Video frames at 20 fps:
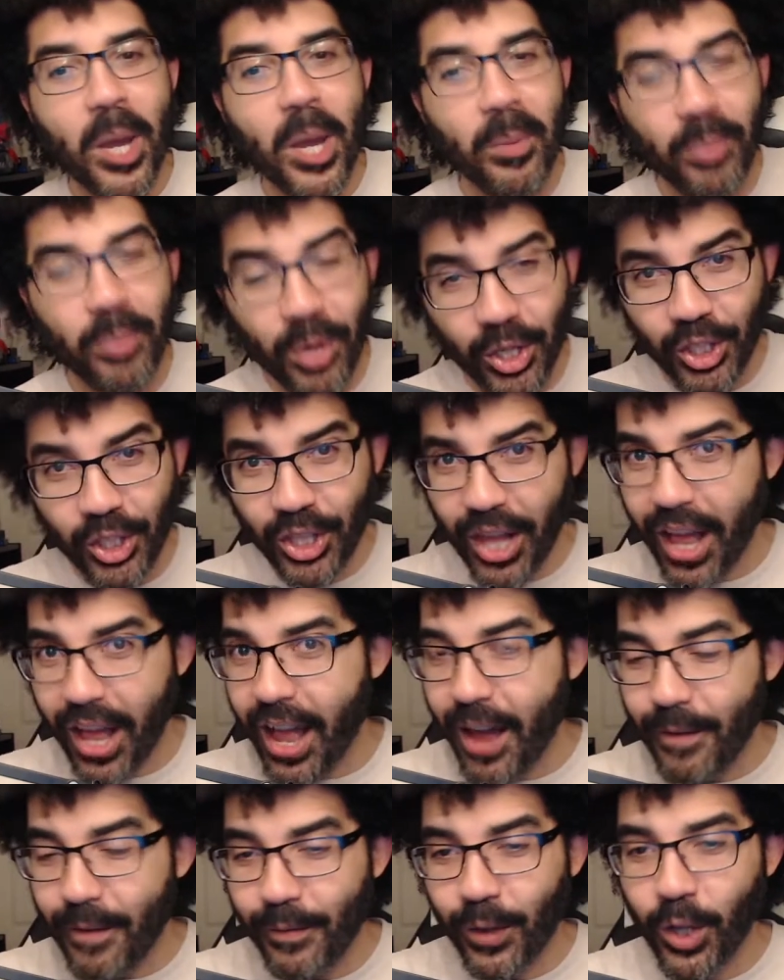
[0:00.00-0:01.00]
push the
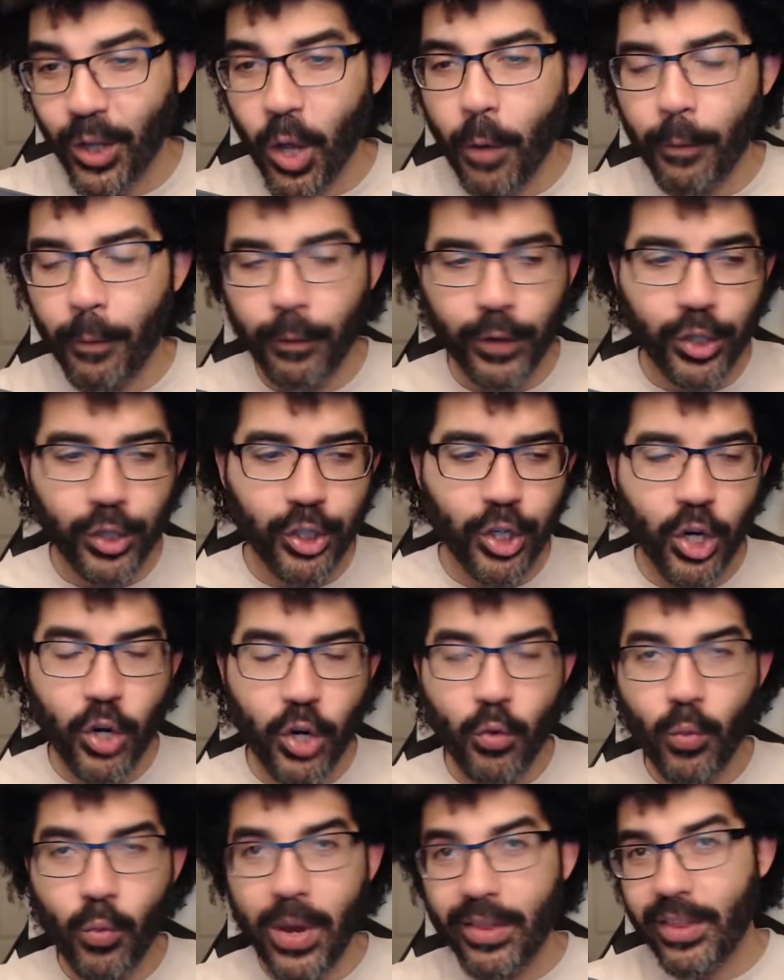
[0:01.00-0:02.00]
envelope for
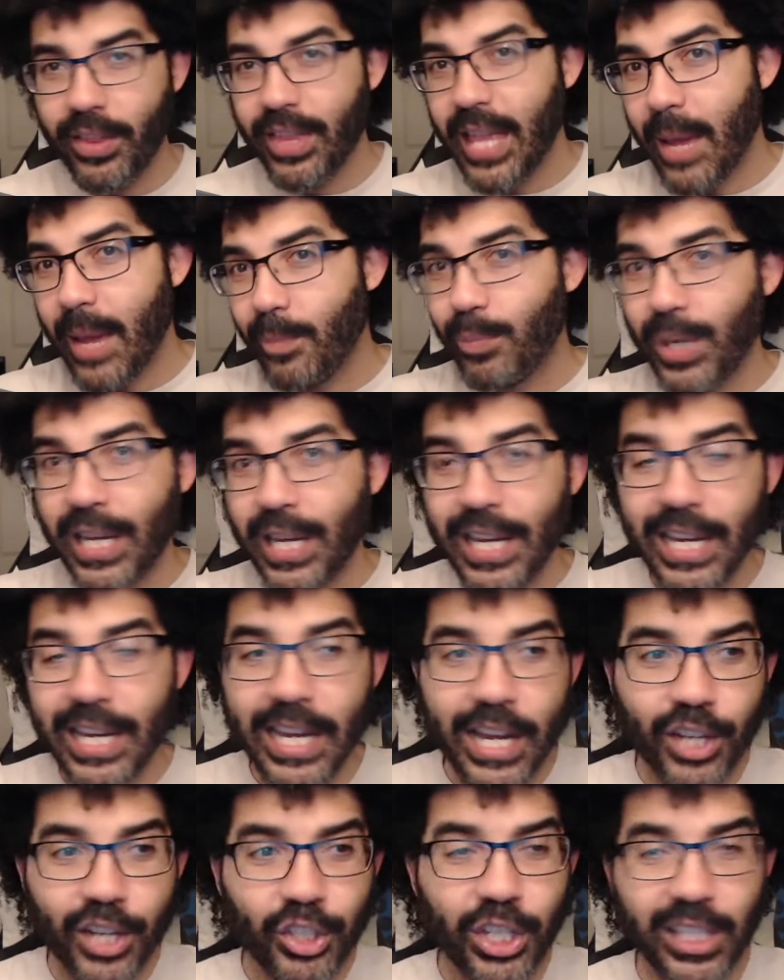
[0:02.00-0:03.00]
sure, whether that be
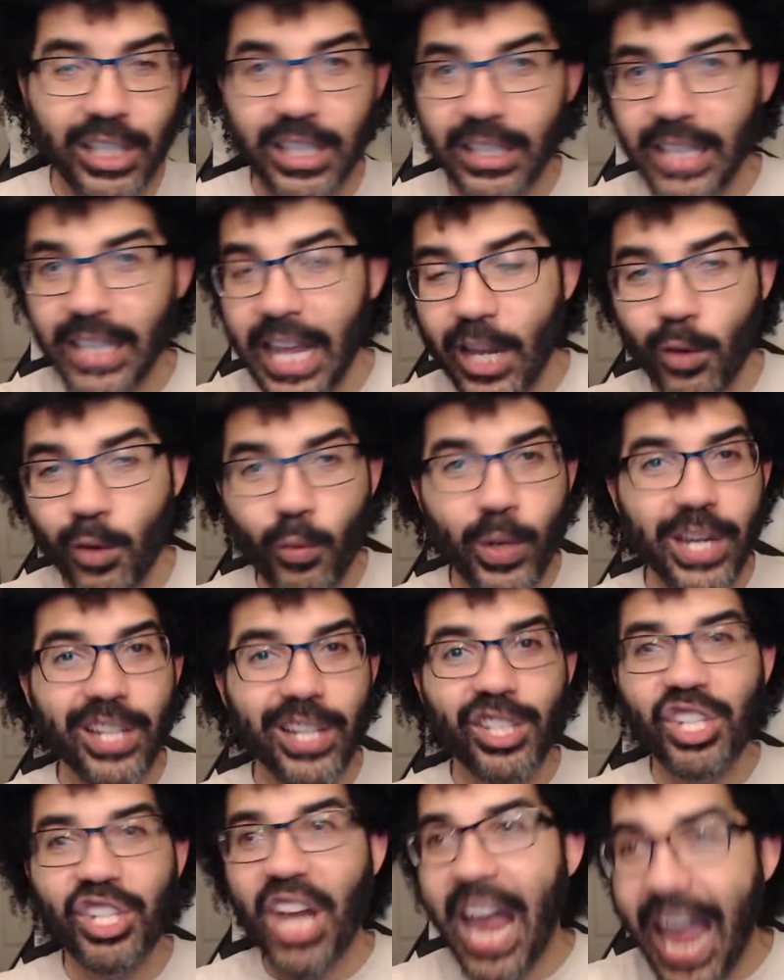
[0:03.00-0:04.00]
just
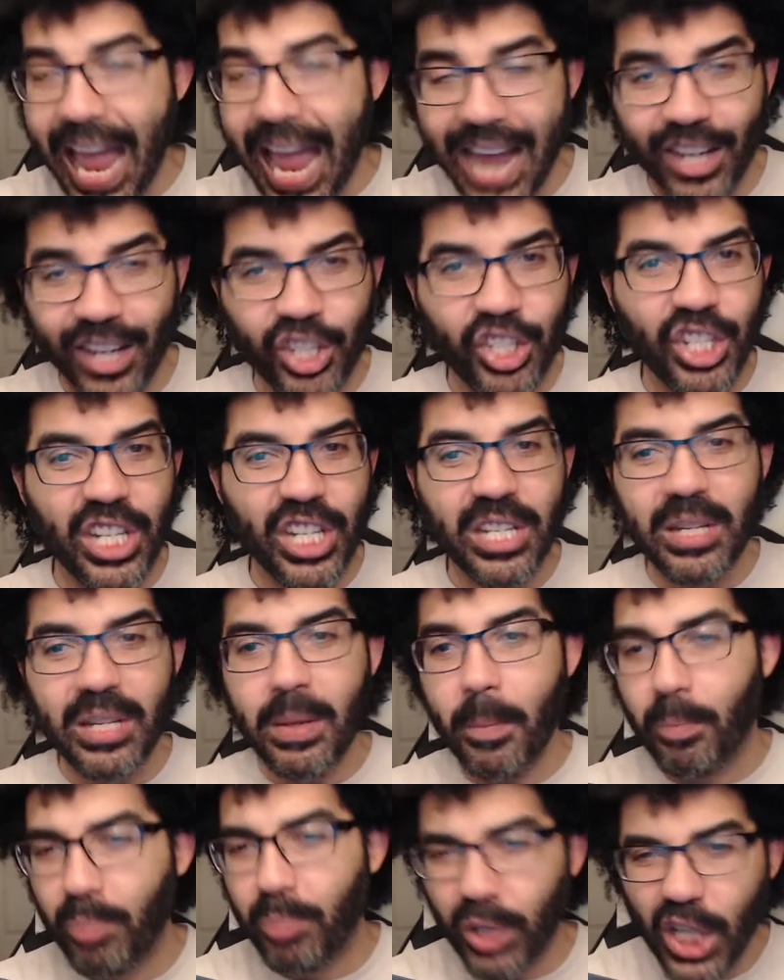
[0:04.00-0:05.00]
language,
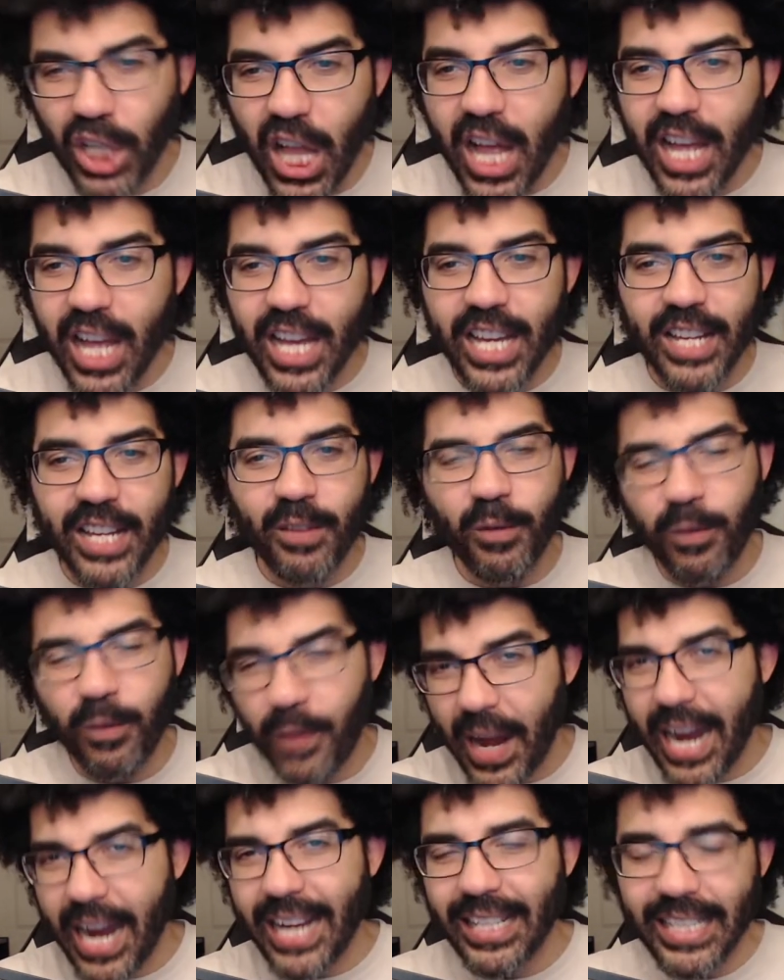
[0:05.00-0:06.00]
action, blood,
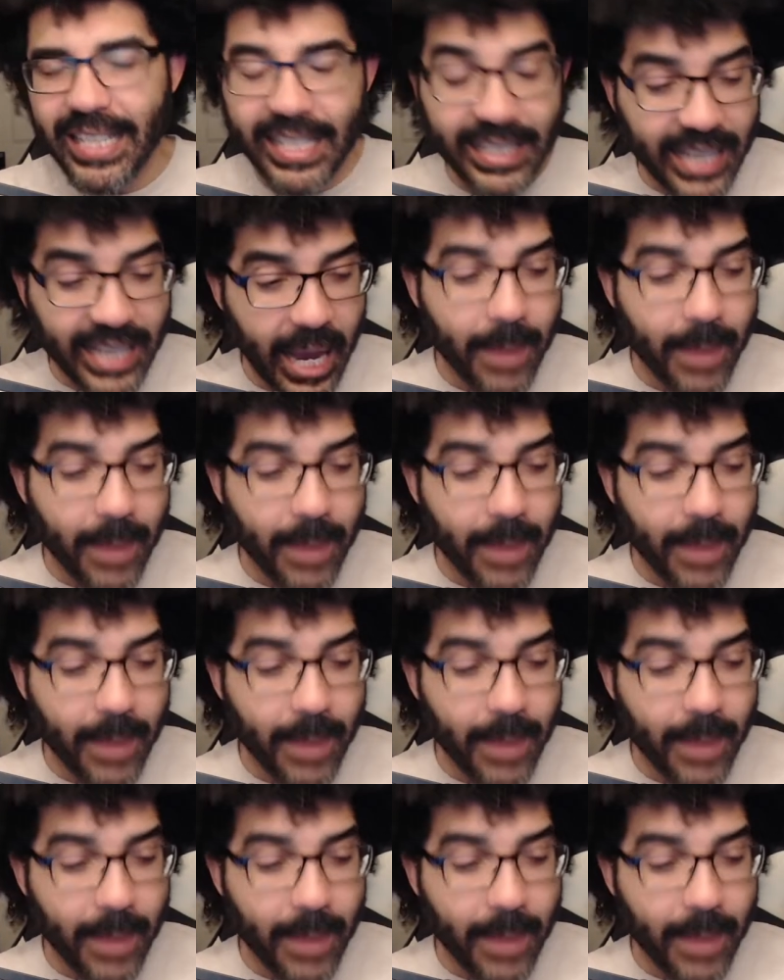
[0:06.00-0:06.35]
violence.